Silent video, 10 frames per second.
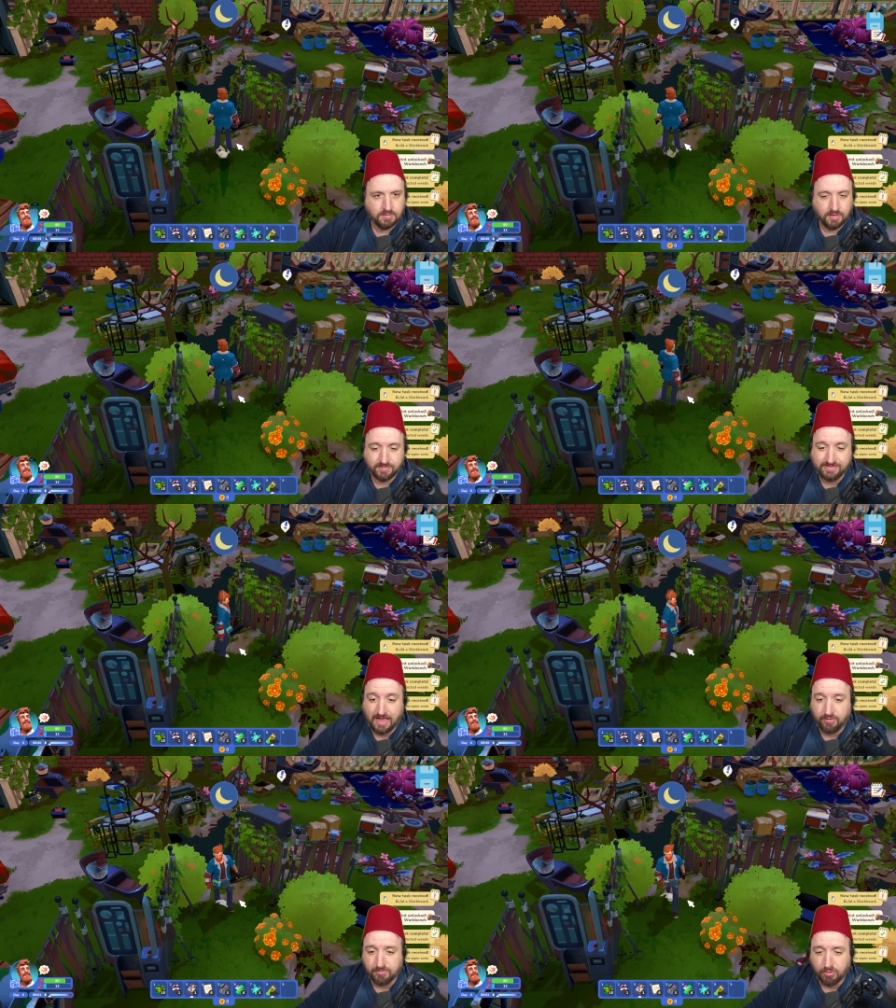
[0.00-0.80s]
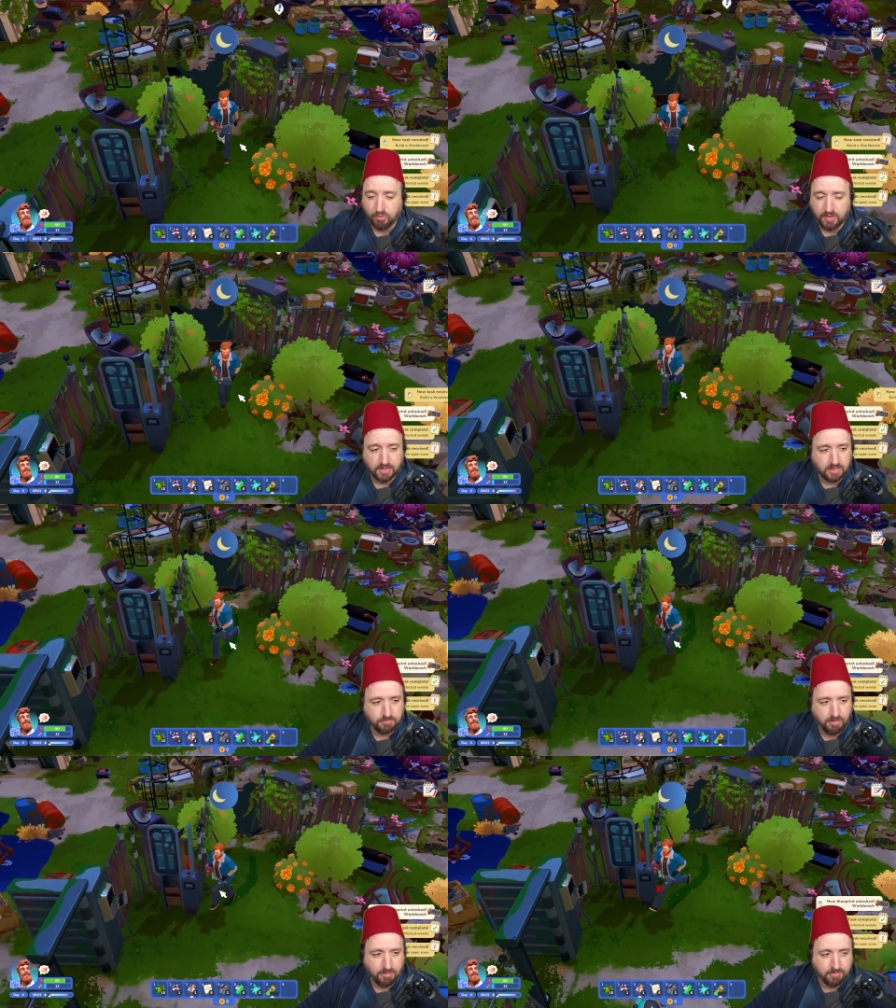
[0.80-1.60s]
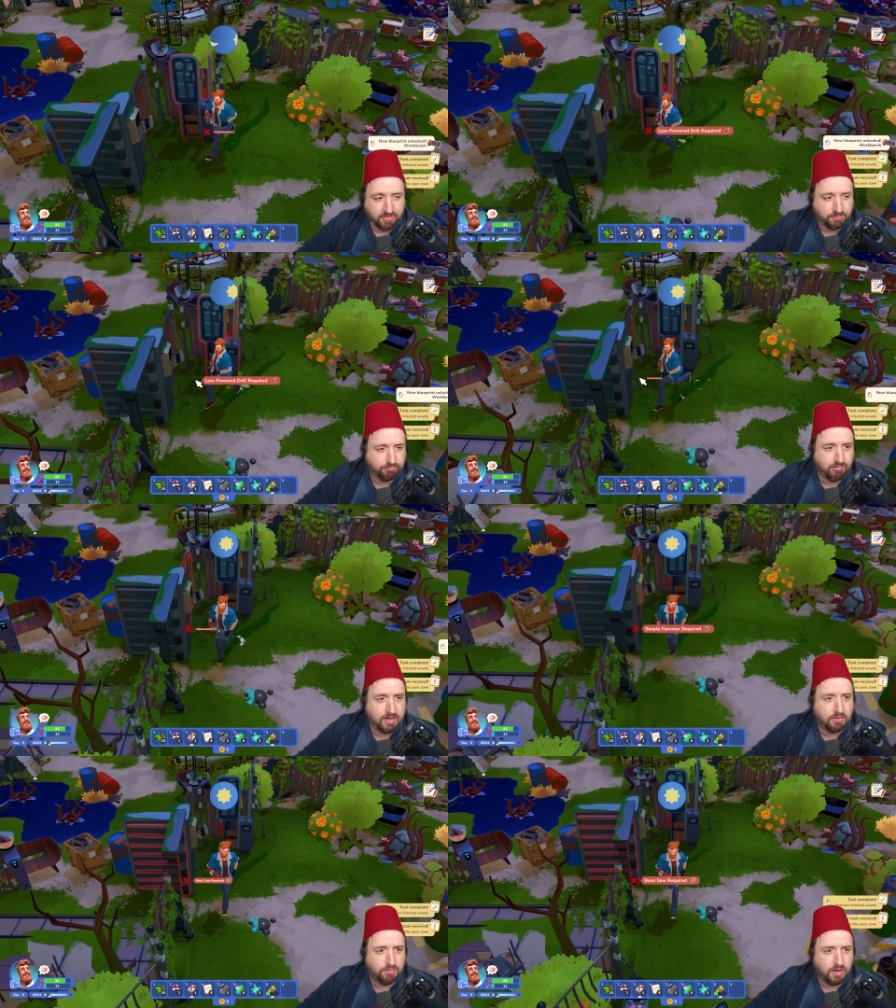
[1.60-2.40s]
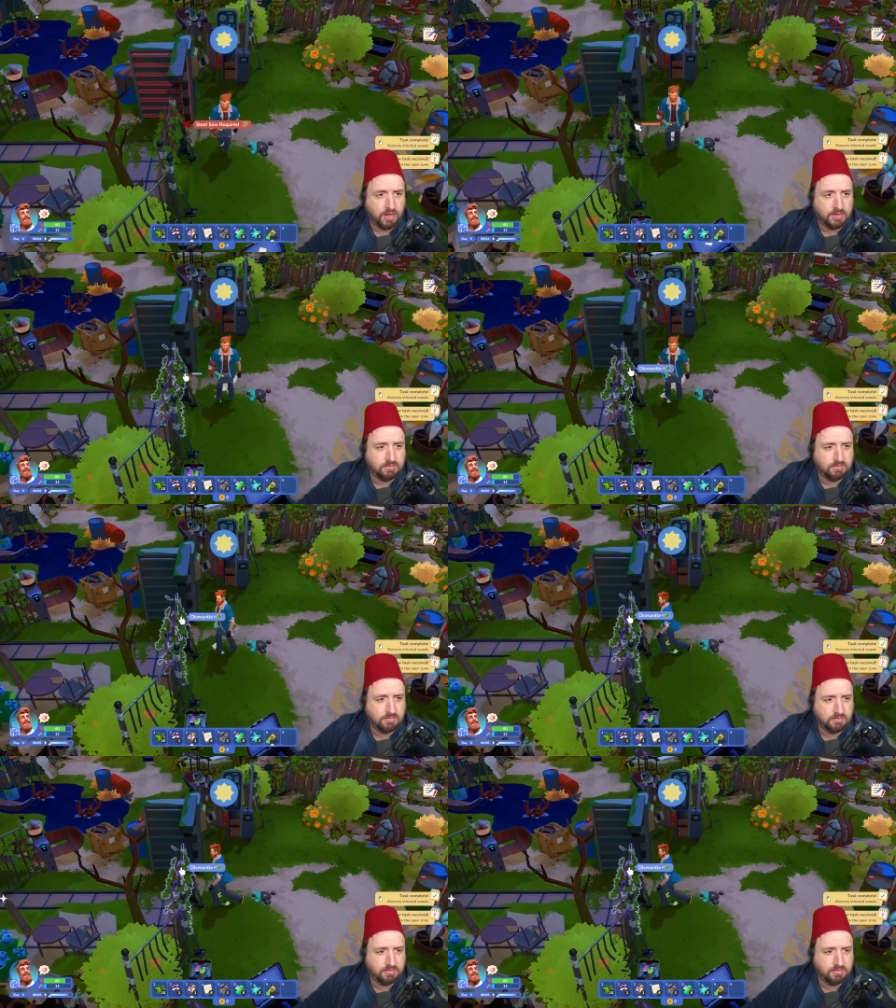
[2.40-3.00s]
It's now the morning. Apparently I've been spraying all night.